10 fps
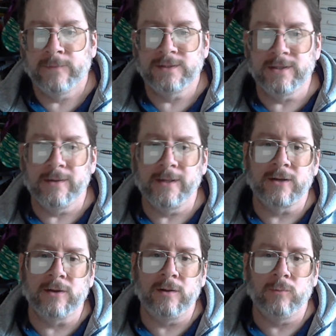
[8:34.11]
During the
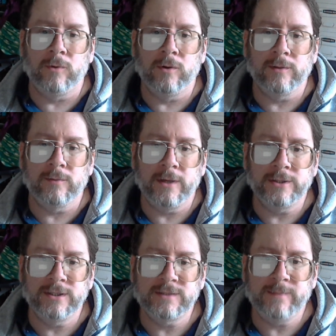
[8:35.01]
Cold War, the
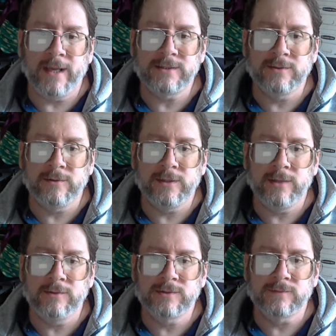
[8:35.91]
Russians mastered the
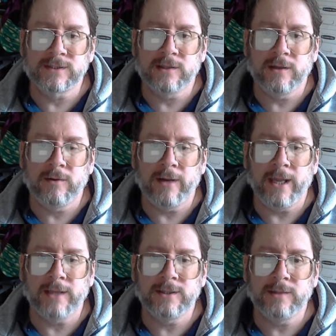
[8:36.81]
use of
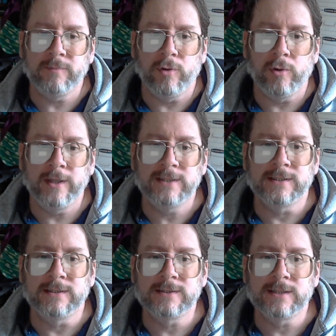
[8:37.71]
slow-acting
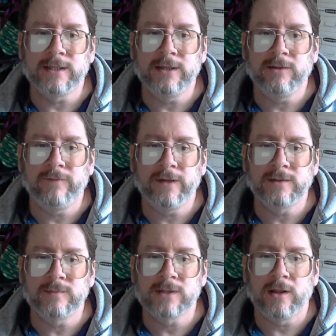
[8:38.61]
poisons to kill
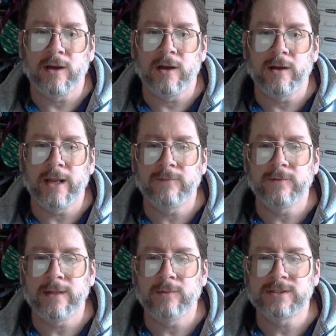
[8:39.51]
victims long
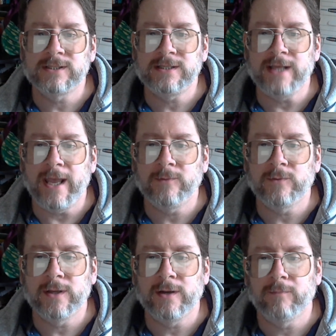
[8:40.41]
after they were stabbed
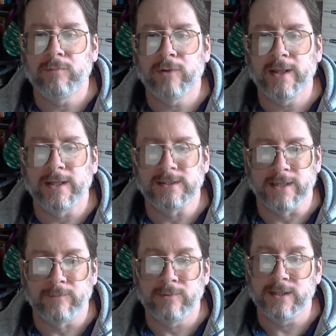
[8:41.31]
with an umbrella
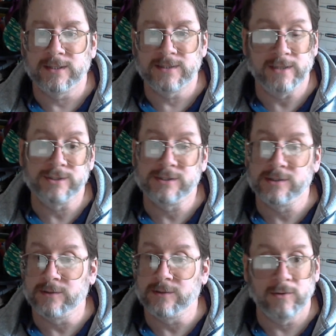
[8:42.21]
tip. Well, that's not just
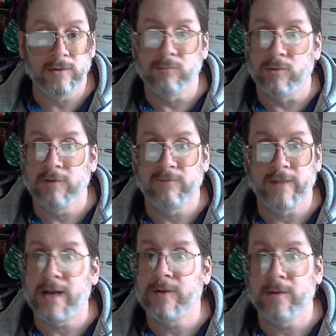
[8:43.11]
during the Cold War.
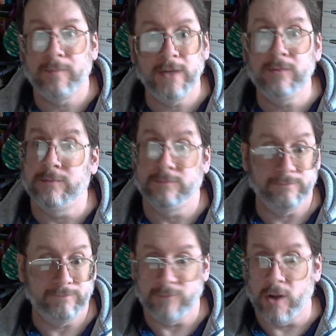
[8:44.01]
Vladimir Putin
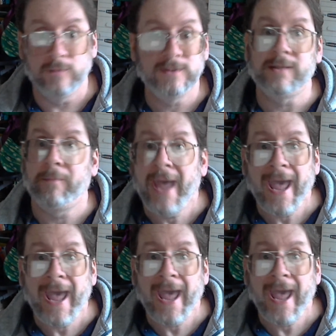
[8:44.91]
owns the
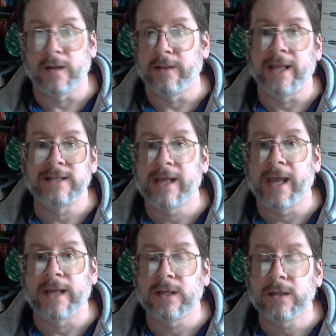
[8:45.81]
patent on that
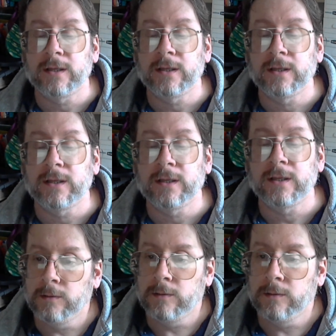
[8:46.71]
tactic
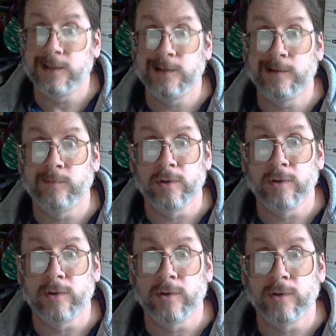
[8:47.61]
and the
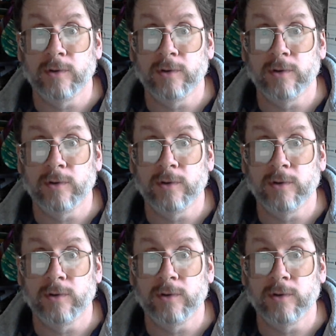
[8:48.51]
umbrella.